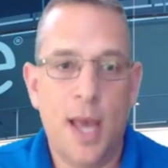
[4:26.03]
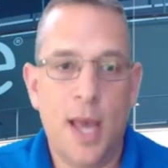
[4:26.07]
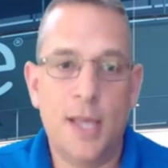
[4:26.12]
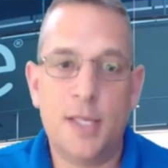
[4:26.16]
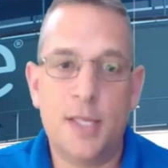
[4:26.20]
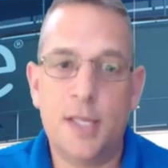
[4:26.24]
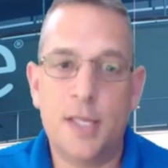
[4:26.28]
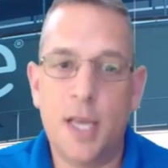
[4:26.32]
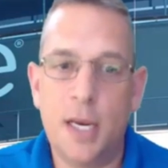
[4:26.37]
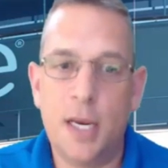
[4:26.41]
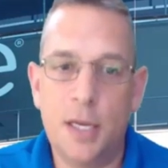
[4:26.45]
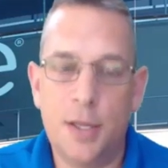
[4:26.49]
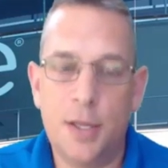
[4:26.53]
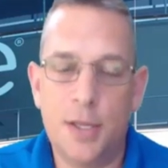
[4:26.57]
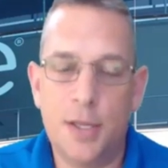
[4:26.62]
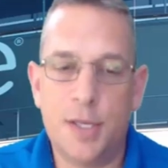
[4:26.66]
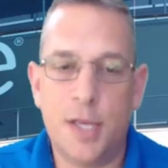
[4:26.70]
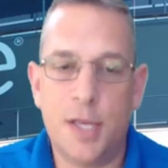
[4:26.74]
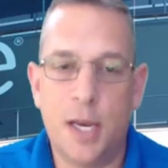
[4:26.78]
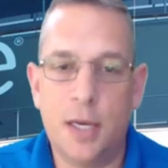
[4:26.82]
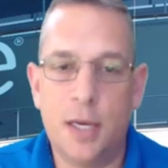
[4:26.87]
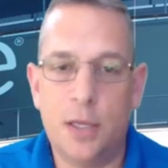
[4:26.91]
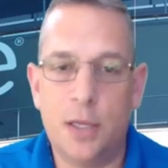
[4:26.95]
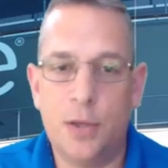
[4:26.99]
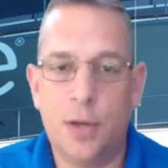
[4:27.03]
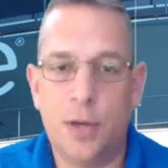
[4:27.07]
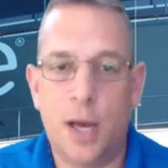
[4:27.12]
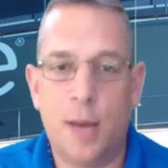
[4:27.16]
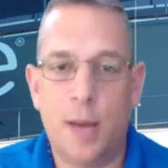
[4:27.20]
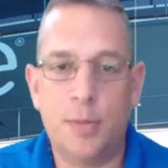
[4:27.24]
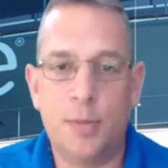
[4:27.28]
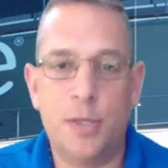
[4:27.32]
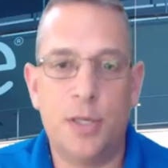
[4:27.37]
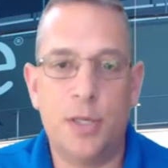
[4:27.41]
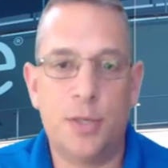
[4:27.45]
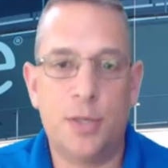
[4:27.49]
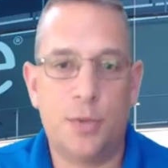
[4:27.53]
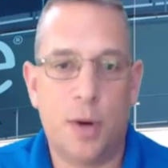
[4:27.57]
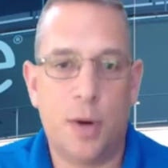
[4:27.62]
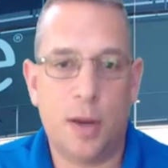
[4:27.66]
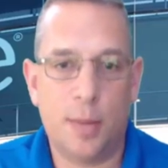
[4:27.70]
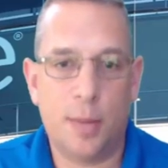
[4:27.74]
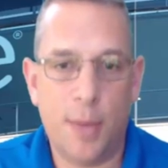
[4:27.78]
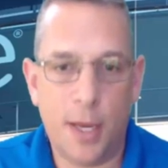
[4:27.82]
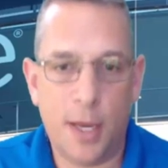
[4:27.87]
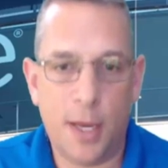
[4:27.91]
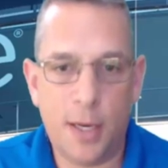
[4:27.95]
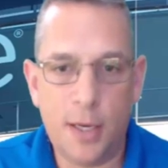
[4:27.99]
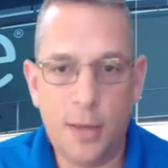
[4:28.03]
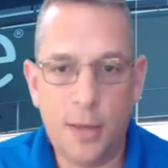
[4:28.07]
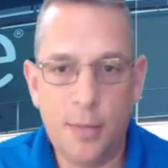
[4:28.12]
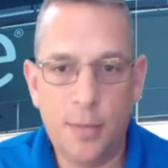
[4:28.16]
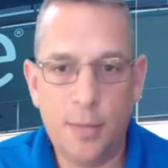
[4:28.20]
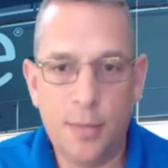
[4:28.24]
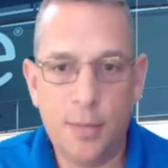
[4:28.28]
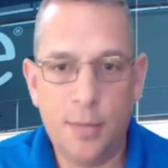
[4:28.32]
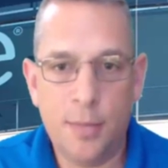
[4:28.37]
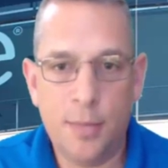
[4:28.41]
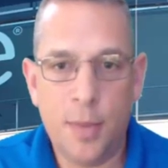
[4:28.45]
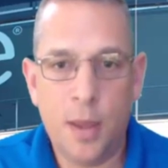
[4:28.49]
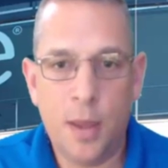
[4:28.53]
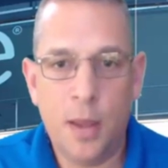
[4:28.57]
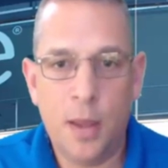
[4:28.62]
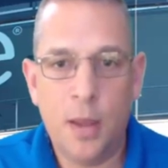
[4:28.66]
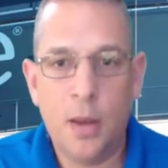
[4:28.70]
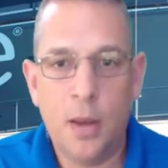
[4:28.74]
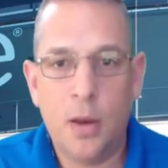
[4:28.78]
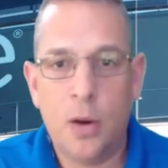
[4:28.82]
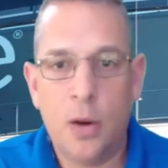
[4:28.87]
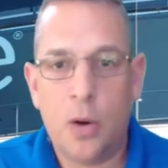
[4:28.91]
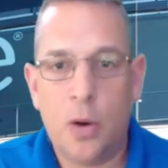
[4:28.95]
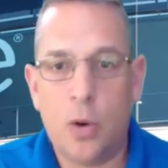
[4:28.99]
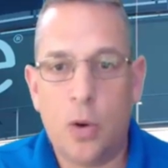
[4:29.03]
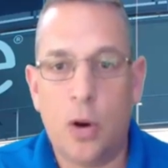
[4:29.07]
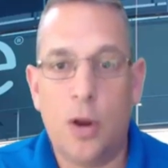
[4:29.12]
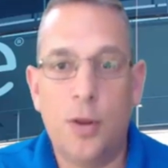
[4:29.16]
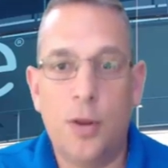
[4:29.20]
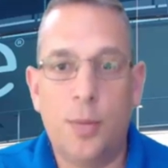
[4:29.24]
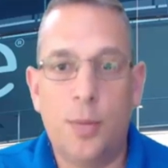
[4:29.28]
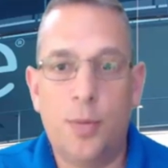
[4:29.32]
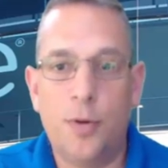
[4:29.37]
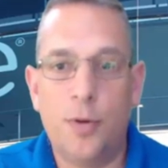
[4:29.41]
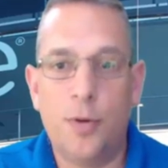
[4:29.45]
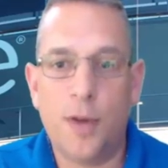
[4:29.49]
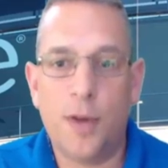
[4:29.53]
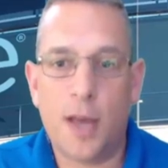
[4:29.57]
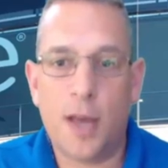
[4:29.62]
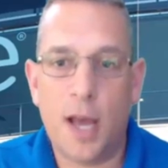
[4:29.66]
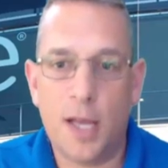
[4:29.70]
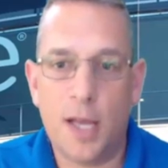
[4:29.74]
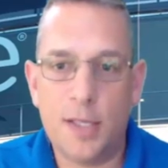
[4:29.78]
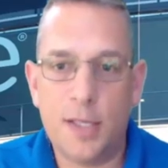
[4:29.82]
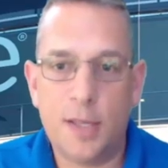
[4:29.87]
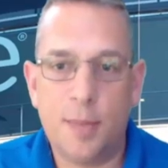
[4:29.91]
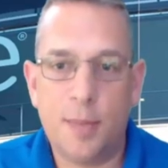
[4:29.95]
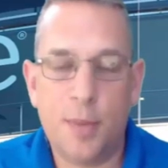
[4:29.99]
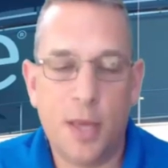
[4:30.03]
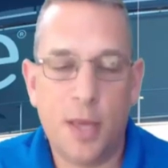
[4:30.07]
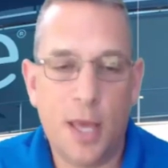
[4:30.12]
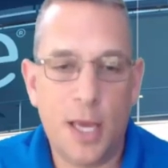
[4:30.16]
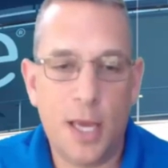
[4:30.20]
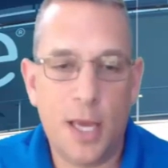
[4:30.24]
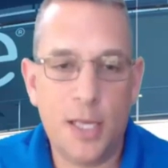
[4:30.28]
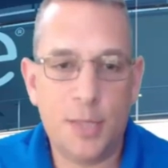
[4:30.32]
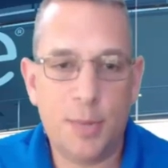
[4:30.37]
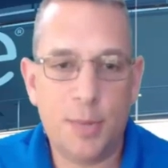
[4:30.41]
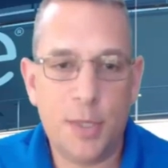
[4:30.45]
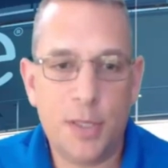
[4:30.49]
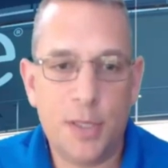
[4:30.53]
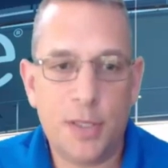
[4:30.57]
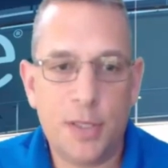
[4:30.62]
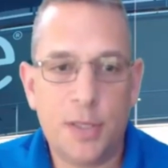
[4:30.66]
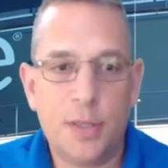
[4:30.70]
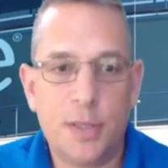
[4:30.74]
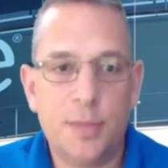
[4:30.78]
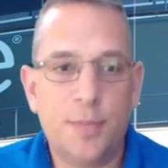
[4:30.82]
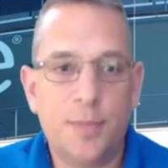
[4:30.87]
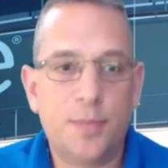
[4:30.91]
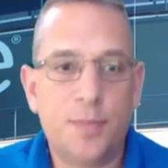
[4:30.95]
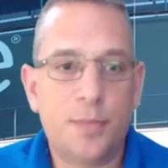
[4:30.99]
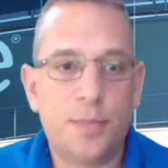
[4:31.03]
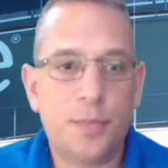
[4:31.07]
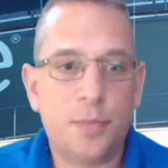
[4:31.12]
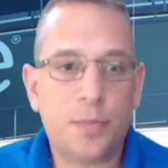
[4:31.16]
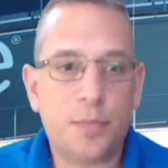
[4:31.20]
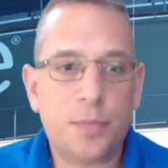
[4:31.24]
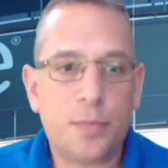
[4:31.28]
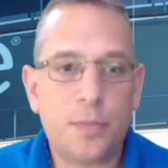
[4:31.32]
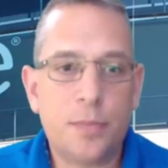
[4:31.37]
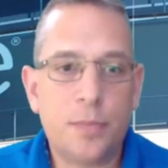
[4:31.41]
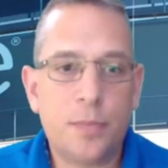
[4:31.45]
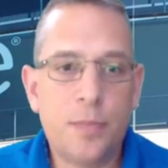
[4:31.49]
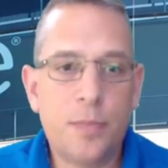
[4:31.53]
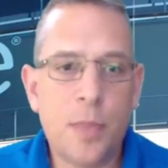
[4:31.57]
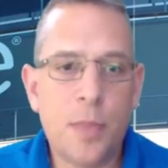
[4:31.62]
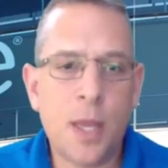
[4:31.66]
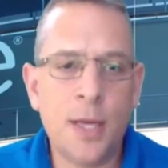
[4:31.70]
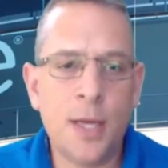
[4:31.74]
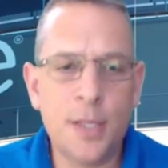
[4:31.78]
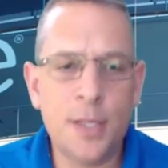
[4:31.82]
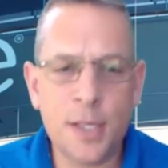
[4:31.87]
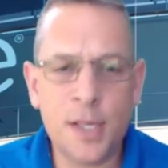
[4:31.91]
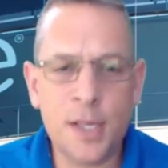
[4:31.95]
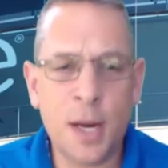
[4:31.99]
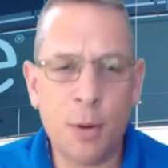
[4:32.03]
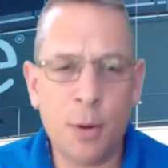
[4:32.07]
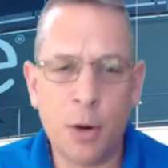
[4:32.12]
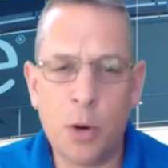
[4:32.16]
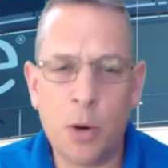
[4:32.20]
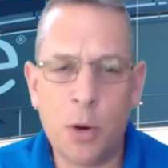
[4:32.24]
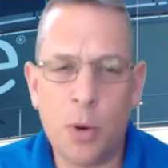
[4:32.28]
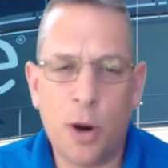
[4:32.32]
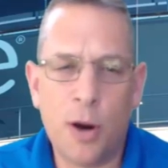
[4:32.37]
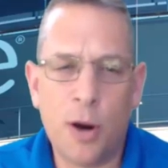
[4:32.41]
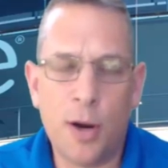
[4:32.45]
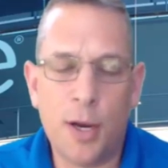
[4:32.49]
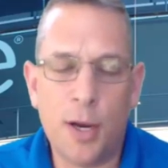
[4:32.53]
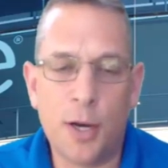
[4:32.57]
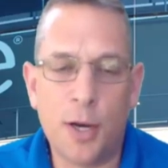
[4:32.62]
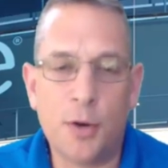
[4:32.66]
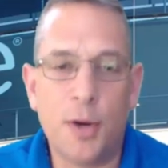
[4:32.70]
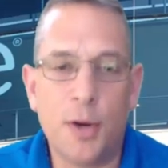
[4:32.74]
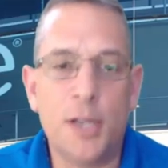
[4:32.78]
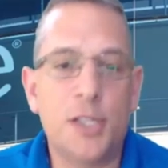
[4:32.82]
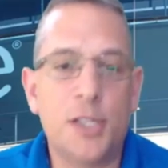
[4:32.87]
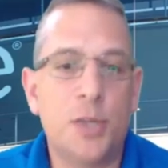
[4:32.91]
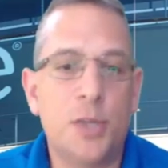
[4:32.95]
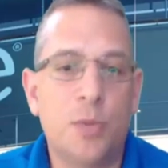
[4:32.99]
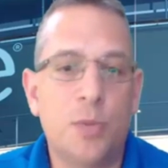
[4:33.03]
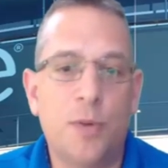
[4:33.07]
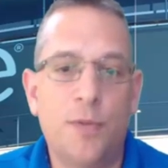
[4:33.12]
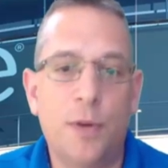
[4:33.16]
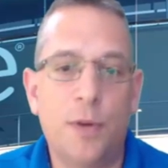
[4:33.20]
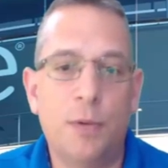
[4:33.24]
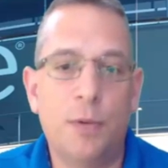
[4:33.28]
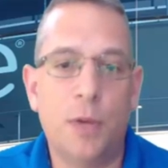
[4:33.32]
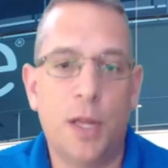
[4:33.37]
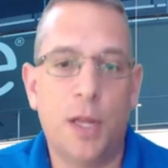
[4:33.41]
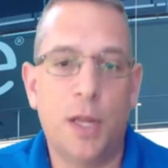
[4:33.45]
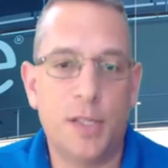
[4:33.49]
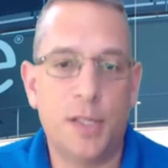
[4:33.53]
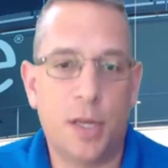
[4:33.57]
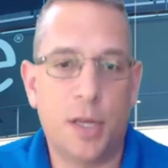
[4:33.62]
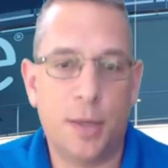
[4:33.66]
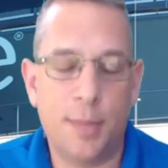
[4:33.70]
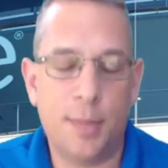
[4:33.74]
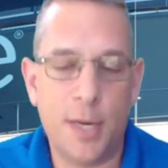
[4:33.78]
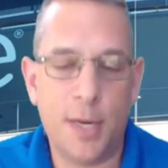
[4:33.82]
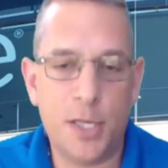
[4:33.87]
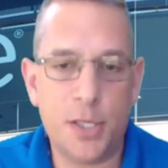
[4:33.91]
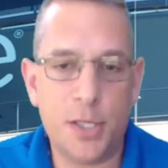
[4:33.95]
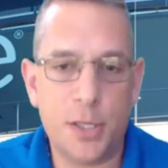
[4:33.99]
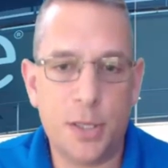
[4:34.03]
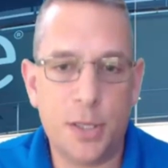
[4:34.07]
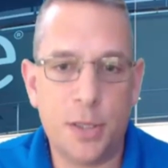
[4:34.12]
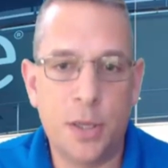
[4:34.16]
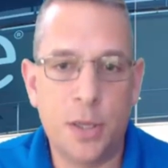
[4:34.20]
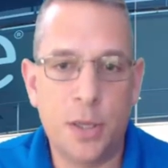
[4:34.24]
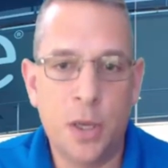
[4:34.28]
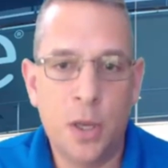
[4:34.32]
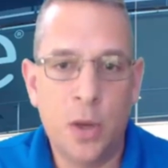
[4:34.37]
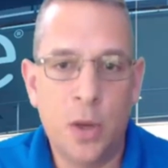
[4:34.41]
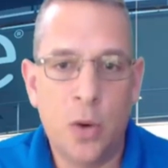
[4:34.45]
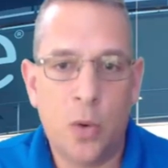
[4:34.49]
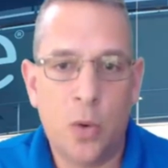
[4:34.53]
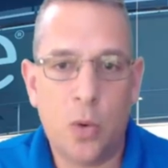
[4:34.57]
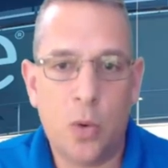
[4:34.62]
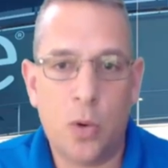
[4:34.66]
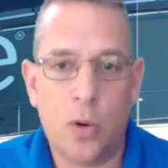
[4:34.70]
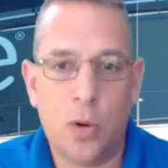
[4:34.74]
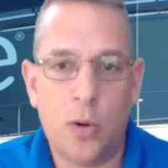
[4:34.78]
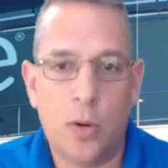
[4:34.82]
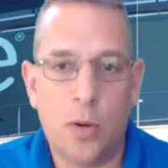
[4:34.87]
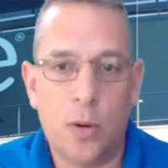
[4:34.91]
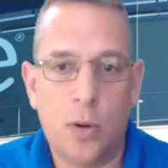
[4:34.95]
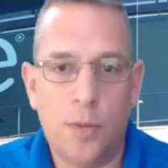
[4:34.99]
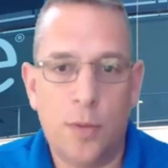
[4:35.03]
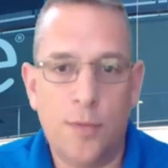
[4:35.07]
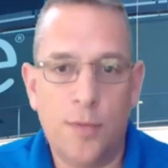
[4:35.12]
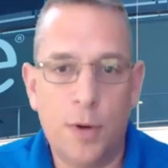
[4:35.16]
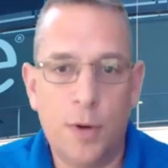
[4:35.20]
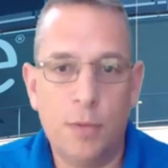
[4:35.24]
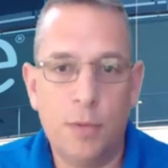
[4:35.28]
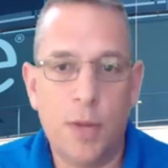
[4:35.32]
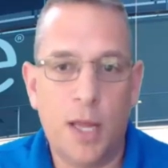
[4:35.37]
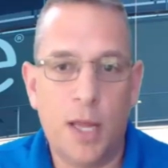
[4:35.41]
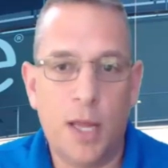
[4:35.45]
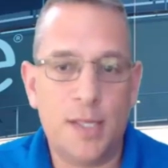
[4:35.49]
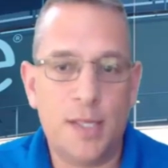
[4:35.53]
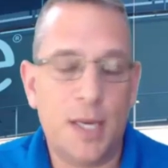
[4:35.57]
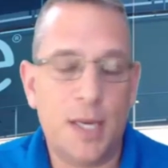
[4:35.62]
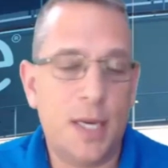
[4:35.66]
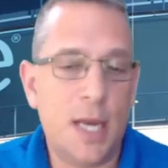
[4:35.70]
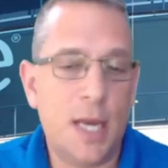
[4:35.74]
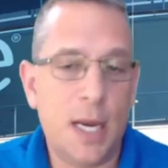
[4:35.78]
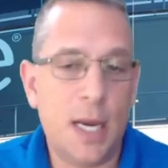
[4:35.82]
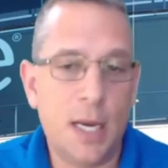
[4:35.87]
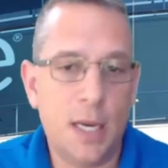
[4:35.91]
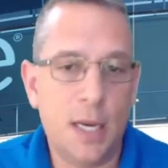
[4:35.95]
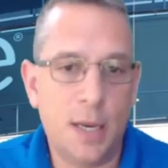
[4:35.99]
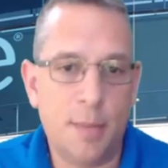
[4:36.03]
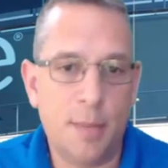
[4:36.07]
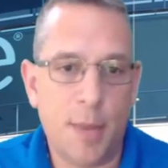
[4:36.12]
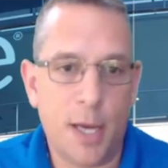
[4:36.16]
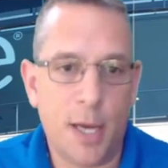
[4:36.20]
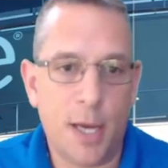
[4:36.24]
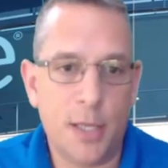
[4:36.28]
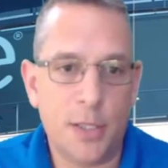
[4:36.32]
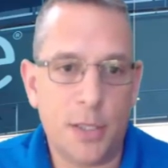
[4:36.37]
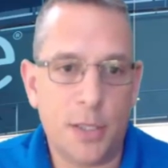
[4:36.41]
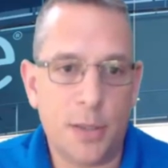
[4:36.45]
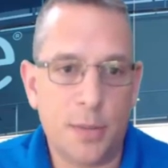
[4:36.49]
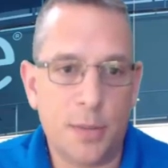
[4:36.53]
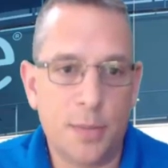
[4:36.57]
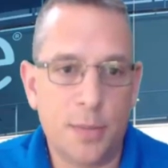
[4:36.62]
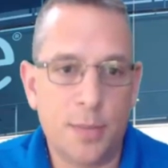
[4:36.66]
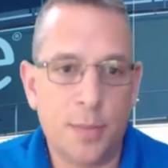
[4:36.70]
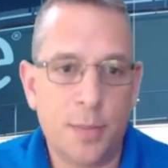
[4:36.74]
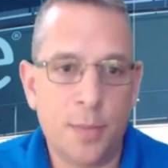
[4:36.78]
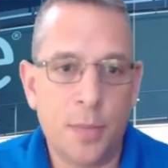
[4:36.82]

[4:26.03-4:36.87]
As stated, the standalone option is recommended, or other proof of concept engagements. It does not require integration with vRealize Automation or vRealize Identity Manager.